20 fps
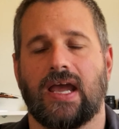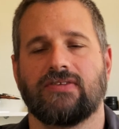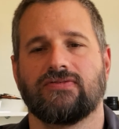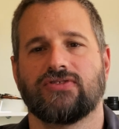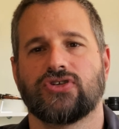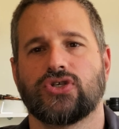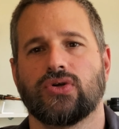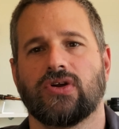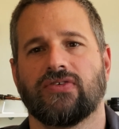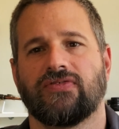and
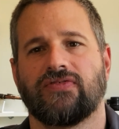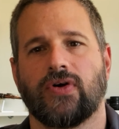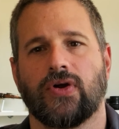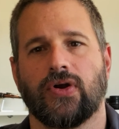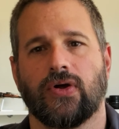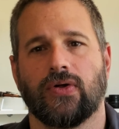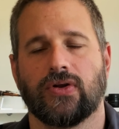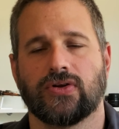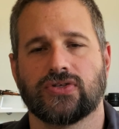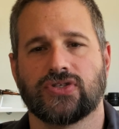shoot a
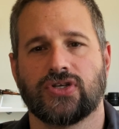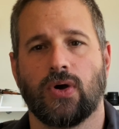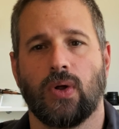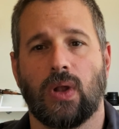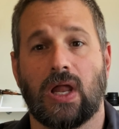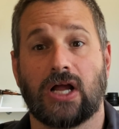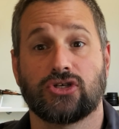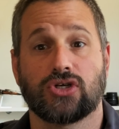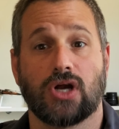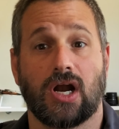photo. There's no
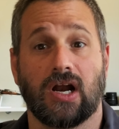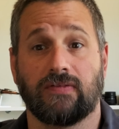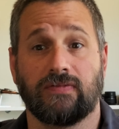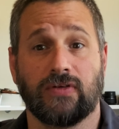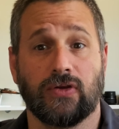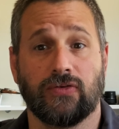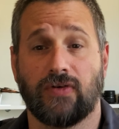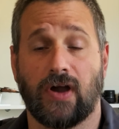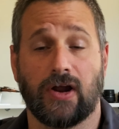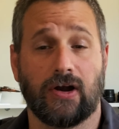electronic
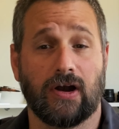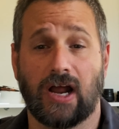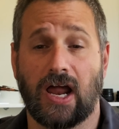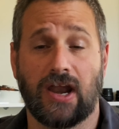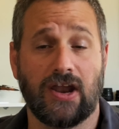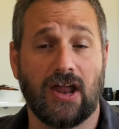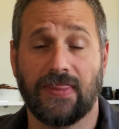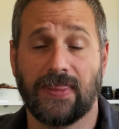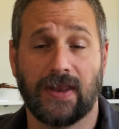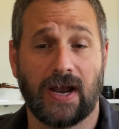viewfinder. I
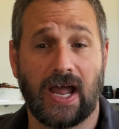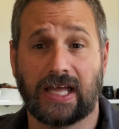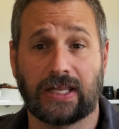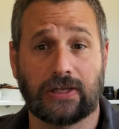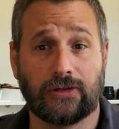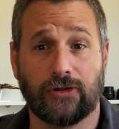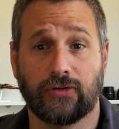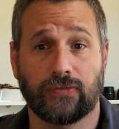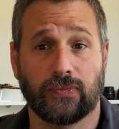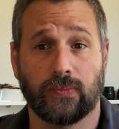got nothing I
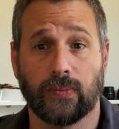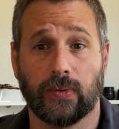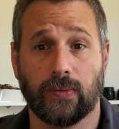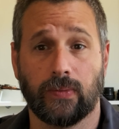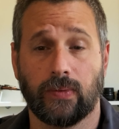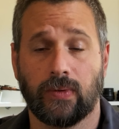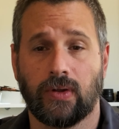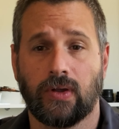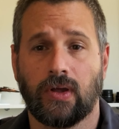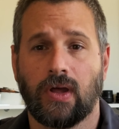can look through.
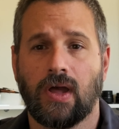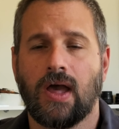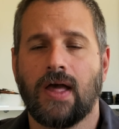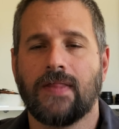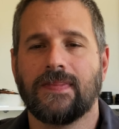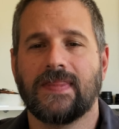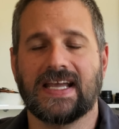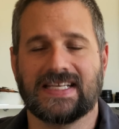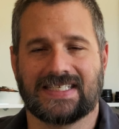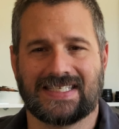
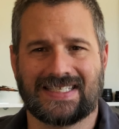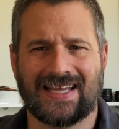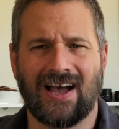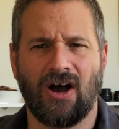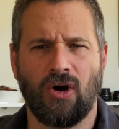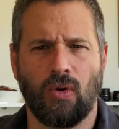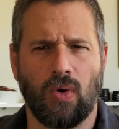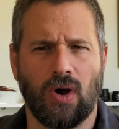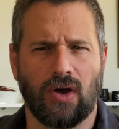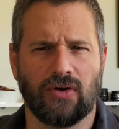They
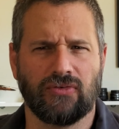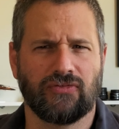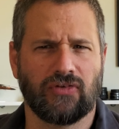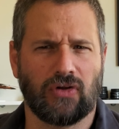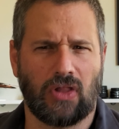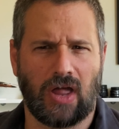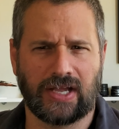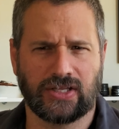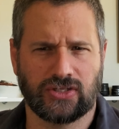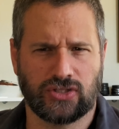sell one for
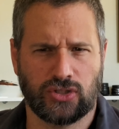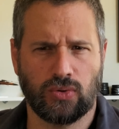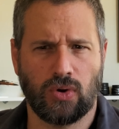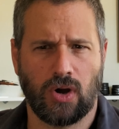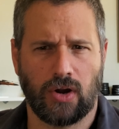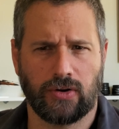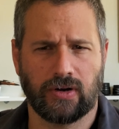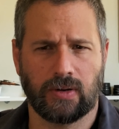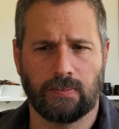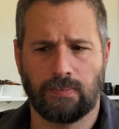like
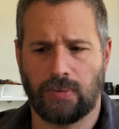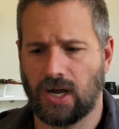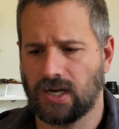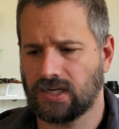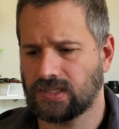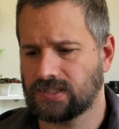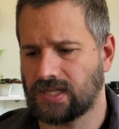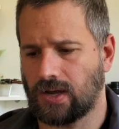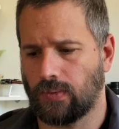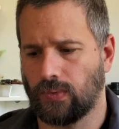200
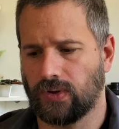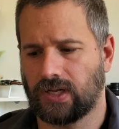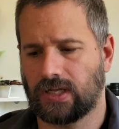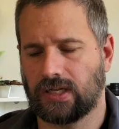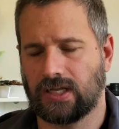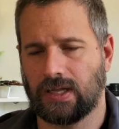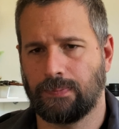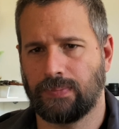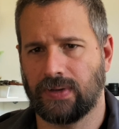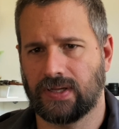bucks that would
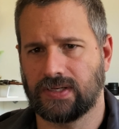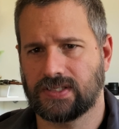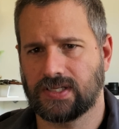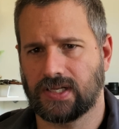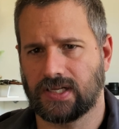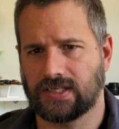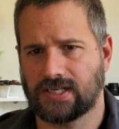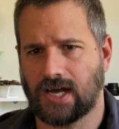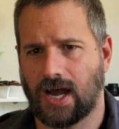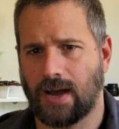clip into
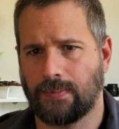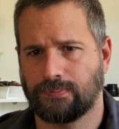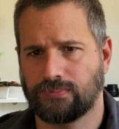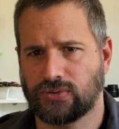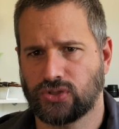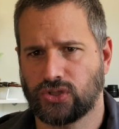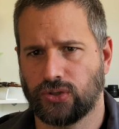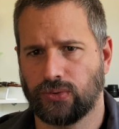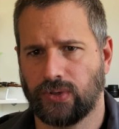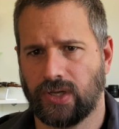the top
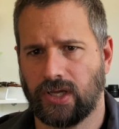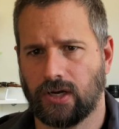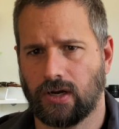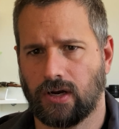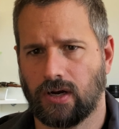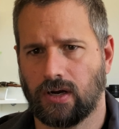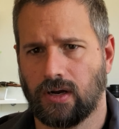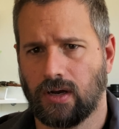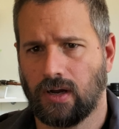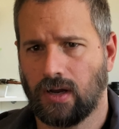shoe
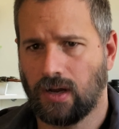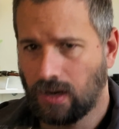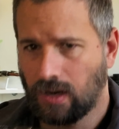here,